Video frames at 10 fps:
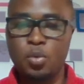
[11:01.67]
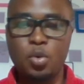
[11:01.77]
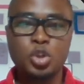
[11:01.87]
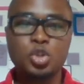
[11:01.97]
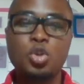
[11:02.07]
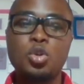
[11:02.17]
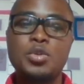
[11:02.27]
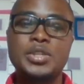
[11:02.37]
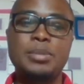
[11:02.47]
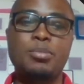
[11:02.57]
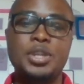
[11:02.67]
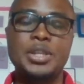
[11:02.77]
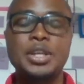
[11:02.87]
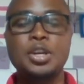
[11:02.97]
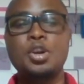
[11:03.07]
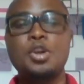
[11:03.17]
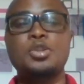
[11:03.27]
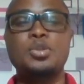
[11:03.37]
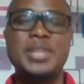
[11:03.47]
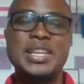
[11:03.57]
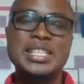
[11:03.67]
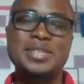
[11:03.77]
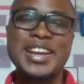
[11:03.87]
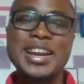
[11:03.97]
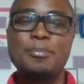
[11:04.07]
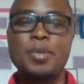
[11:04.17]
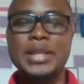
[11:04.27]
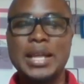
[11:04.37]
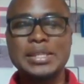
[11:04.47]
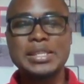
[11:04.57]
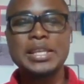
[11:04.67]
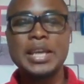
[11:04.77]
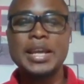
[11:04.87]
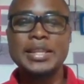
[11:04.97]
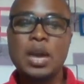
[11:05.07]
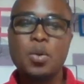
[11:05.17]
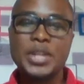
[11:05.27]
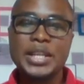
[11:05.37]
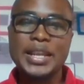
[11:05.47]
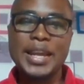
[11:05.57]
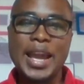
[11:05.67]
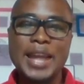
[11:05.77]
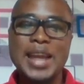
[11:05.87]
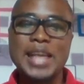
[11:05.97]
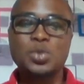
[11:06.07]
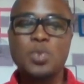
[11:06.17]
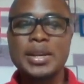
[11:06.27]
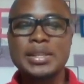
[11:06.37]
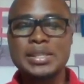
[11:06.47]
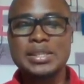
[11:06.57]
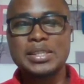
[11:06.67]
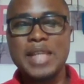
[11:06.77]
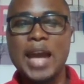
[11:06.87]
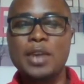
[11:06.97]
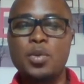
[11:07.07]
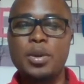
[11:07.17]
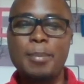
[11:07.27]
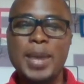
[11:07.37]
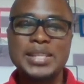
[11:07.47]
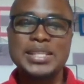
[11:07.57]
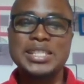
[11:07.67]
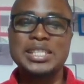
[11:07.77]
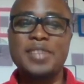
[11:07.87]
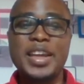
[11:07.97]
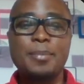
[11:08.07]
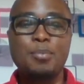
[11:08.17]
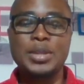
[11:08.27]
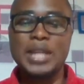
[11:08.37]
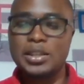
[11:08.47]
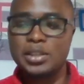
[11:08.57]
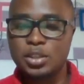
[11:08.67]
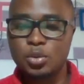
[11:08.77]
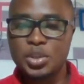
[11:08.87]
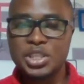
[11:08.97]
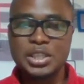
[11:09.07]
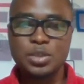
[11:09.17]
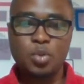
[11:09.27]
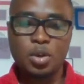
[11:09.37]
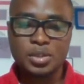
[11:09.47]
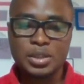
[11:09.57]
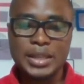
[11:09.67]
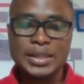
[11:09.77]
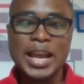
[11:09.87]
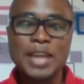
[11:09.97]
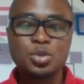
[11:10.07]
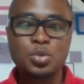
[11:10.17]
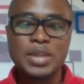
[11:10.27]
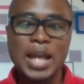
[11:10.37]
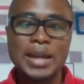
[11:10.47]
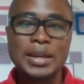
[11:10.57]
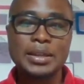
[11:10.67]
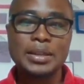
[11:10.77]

we also close the body. So this is very important. Then within the head, there is one tag we met that is very important, which is what? The title tag.